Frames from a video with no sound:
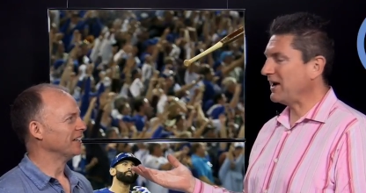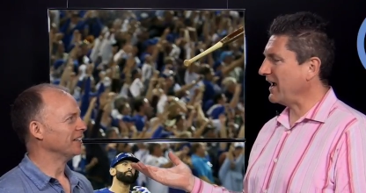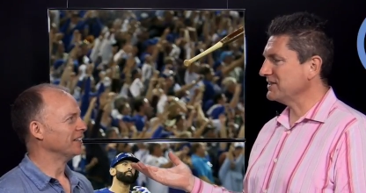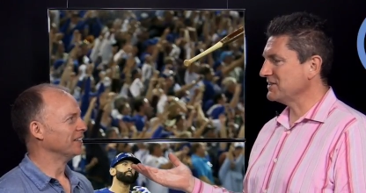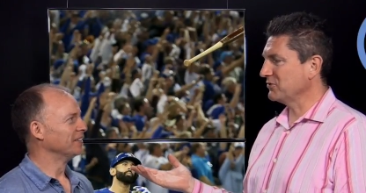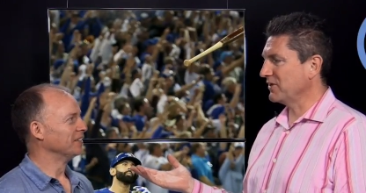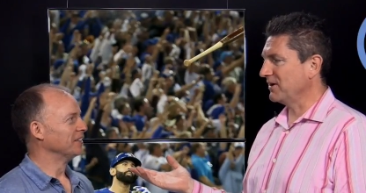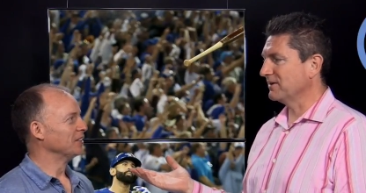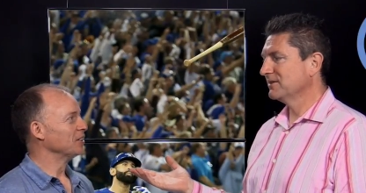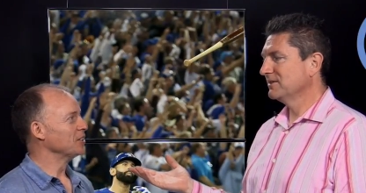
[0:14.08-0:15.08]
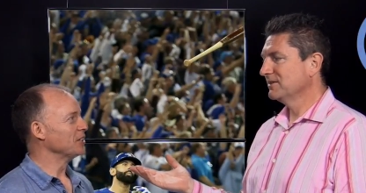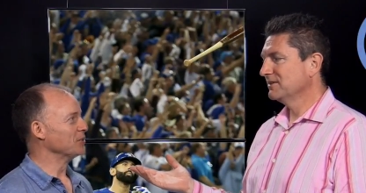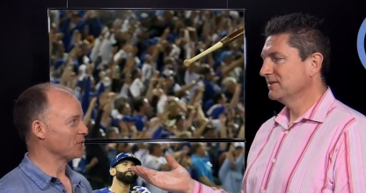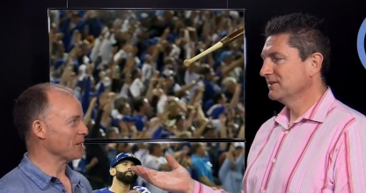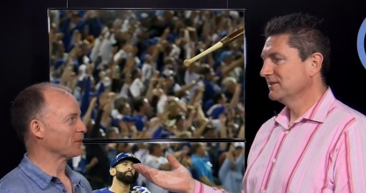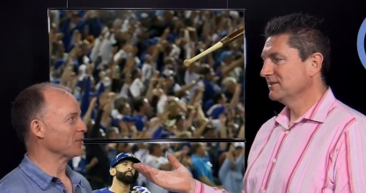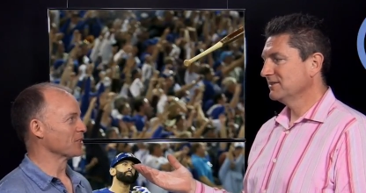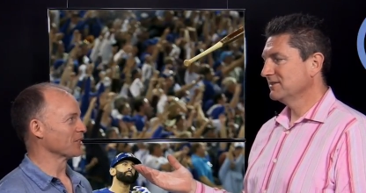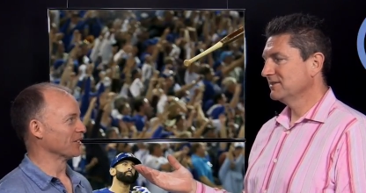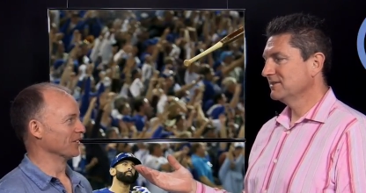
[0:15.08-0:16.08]
Speaker 1: of hats out there. You seem
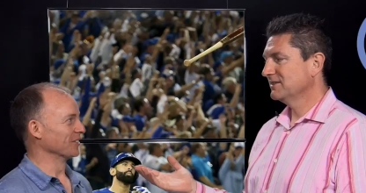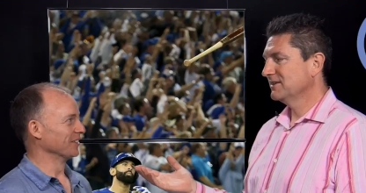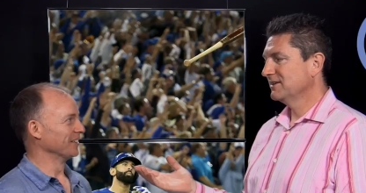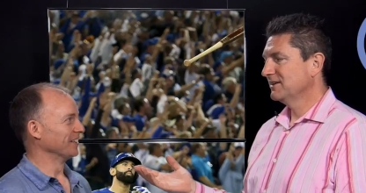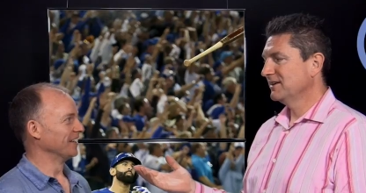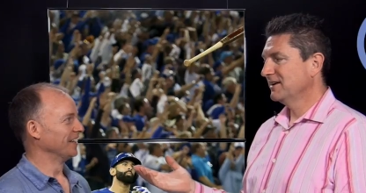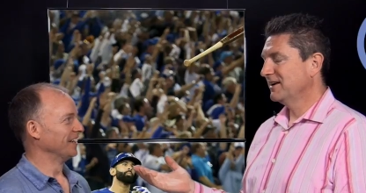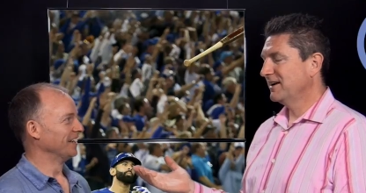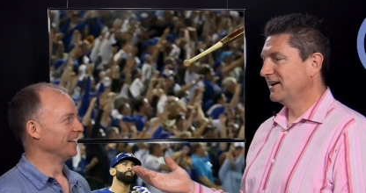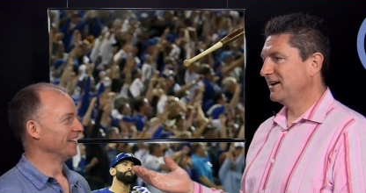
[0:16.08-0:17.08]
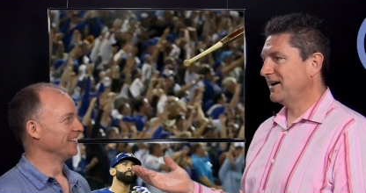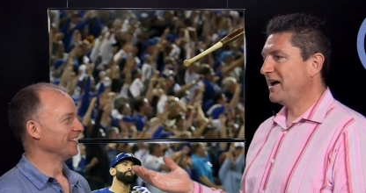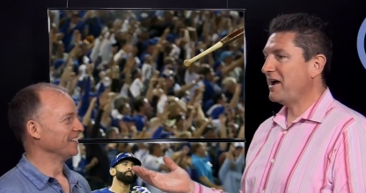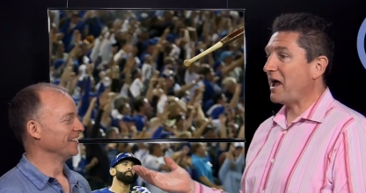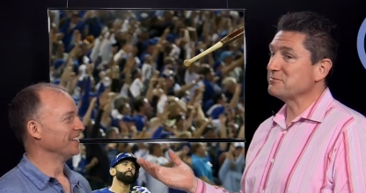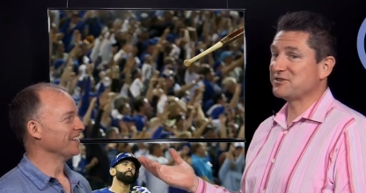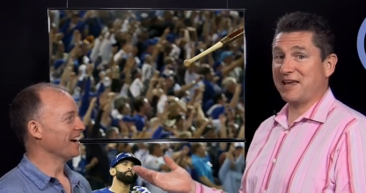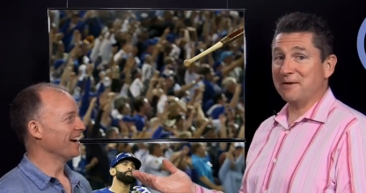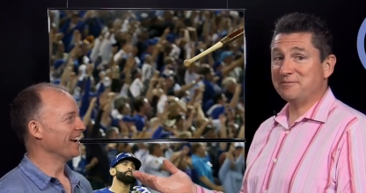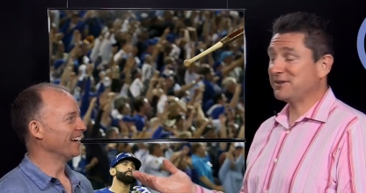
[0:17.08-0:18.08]
concerned. Uh, I'm
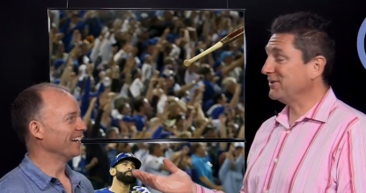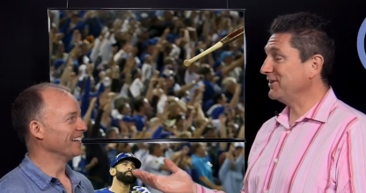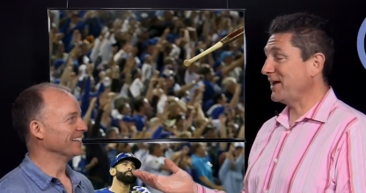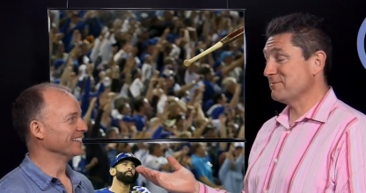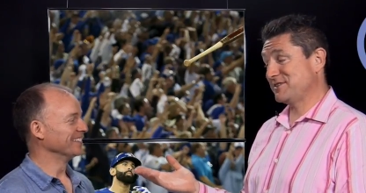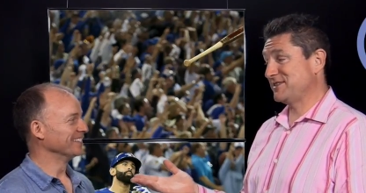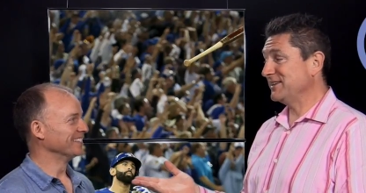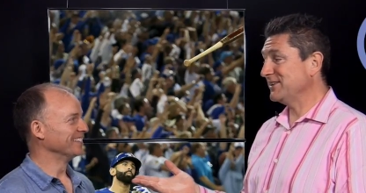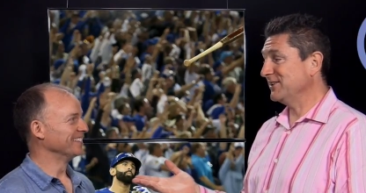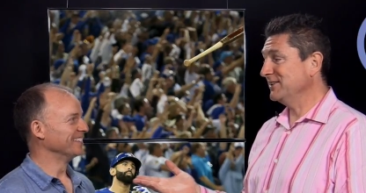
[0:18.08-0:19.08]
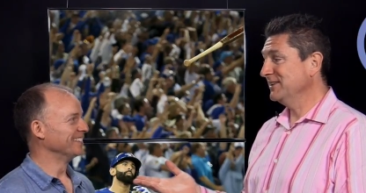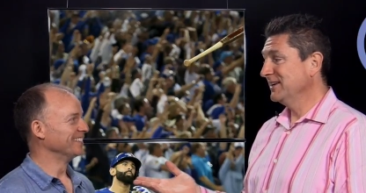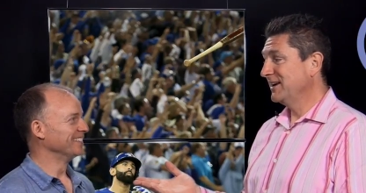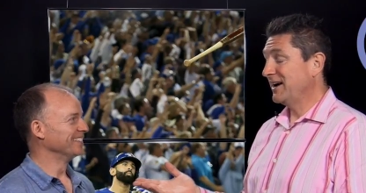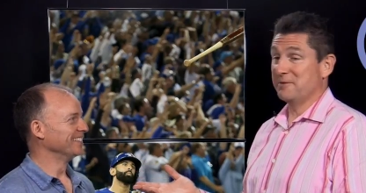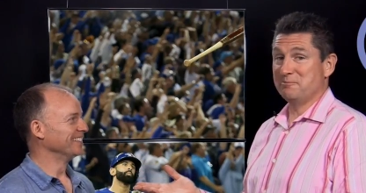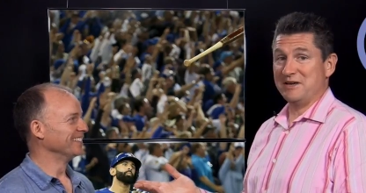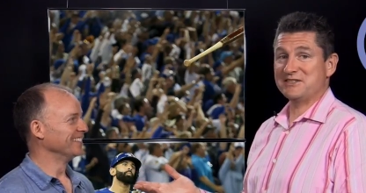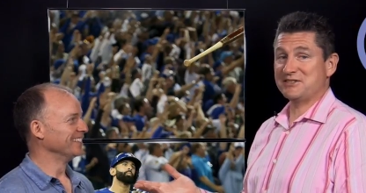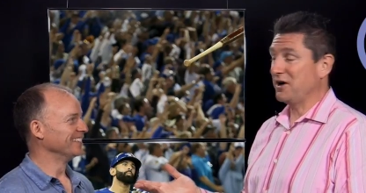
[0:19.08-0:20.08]
skeptical, I'm cynical, I'm
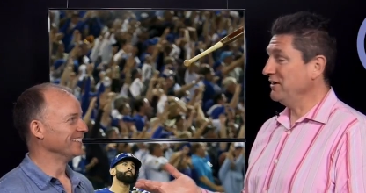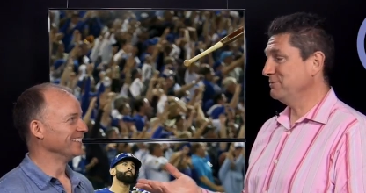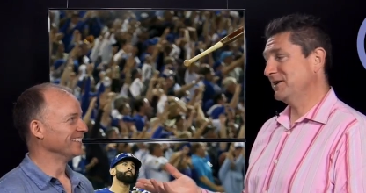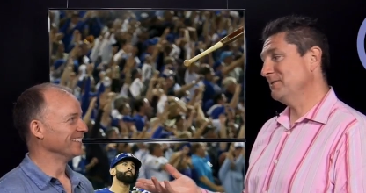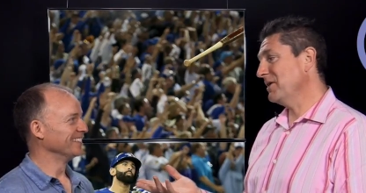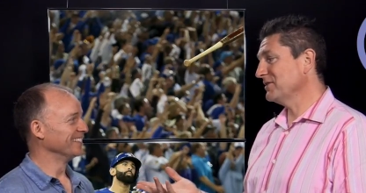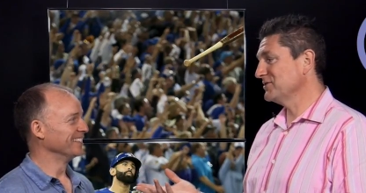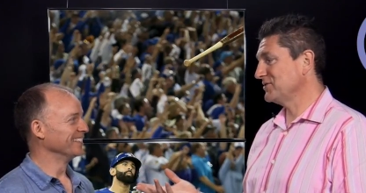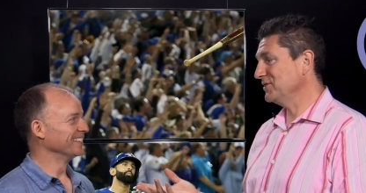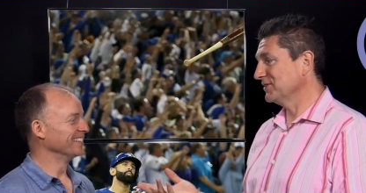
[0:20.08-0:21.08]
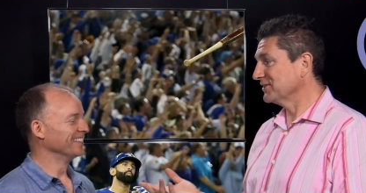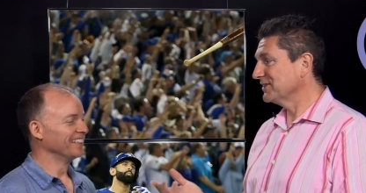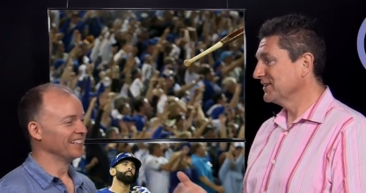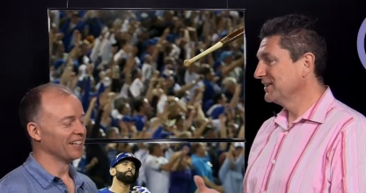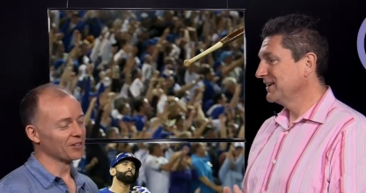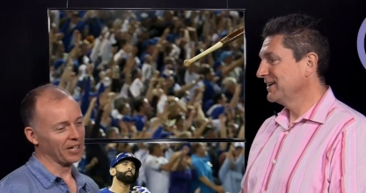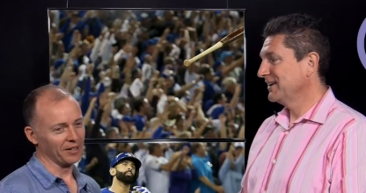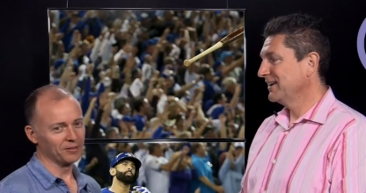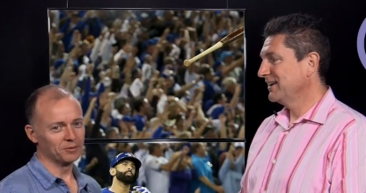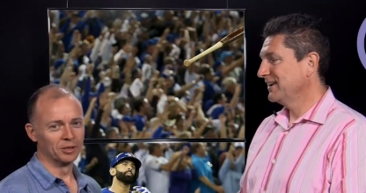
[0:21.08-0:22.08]
pissed
Speaker 2: off, but I'm not concerned.
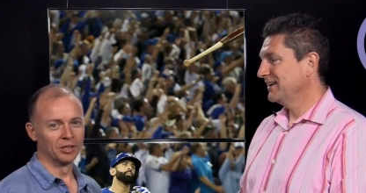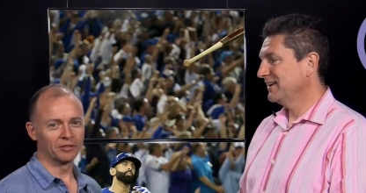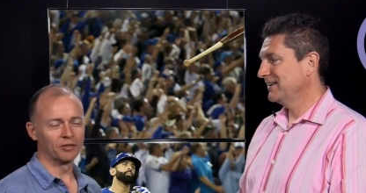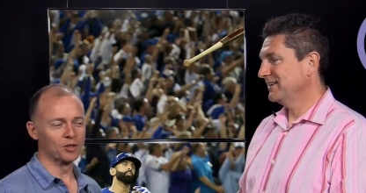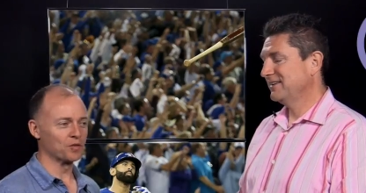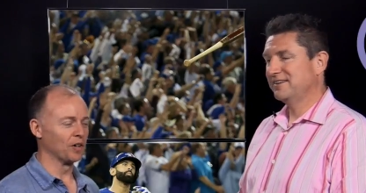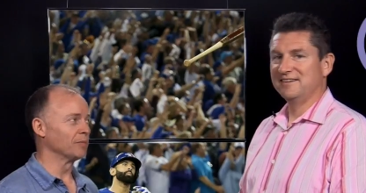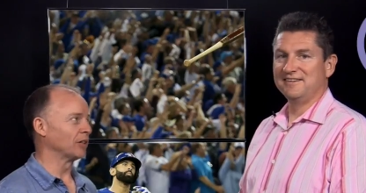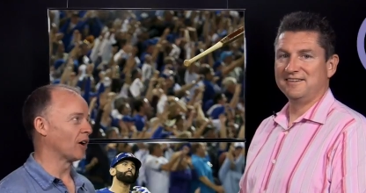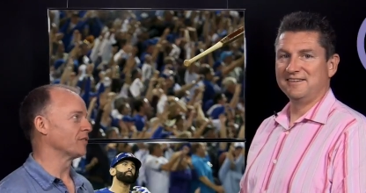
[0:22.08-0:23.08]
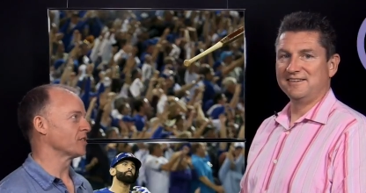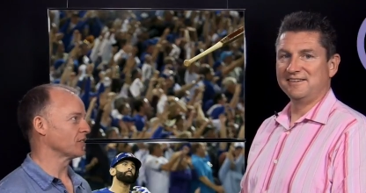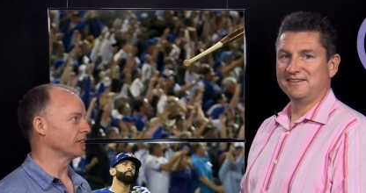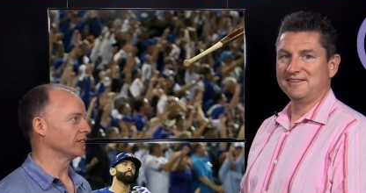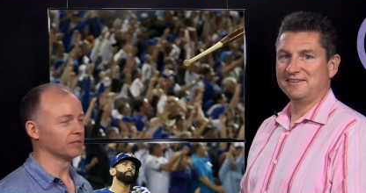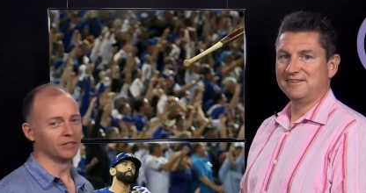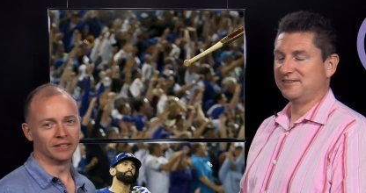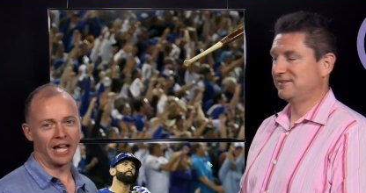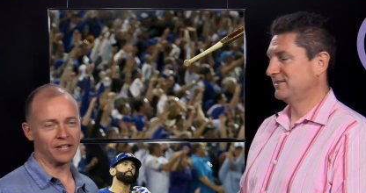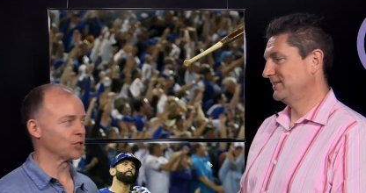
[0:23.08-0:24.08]
Okay, well, look, first of all, I mean, obviously,
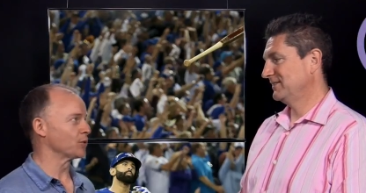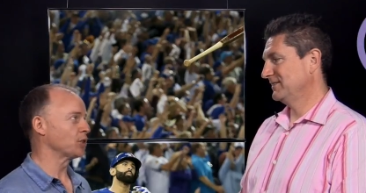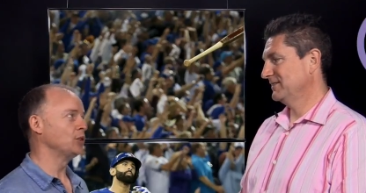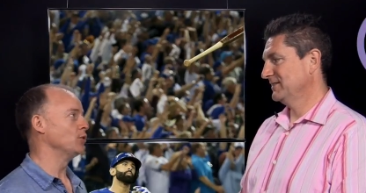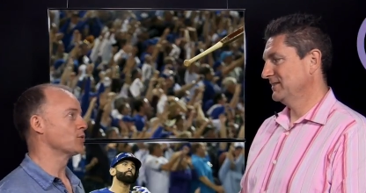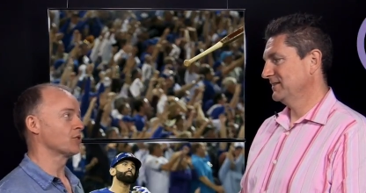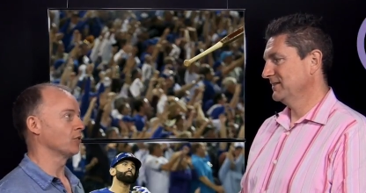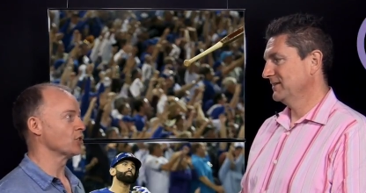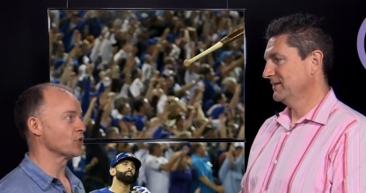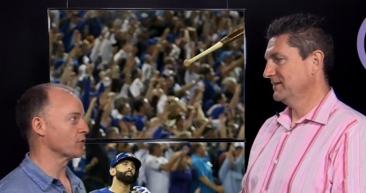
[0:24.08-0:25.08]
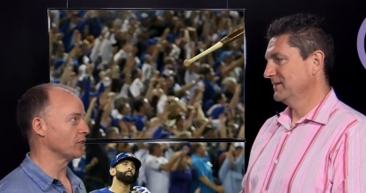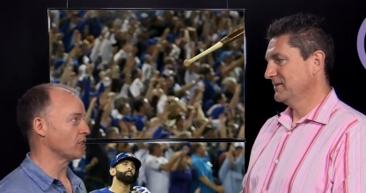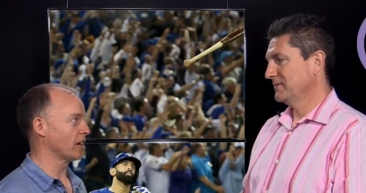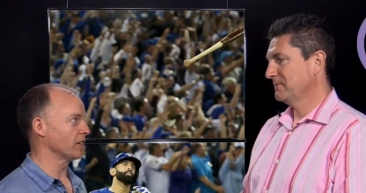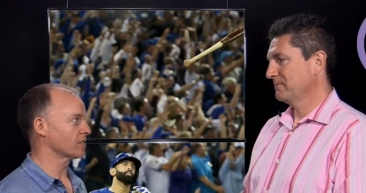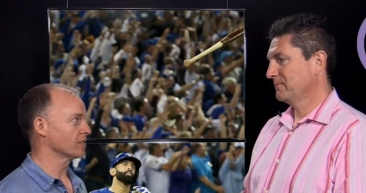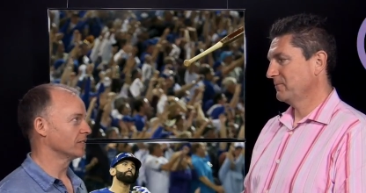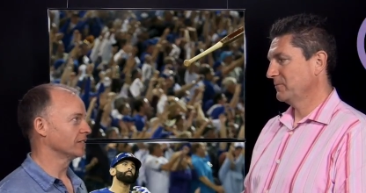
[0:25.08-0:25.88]
last year was a huge resurgence for the Jays,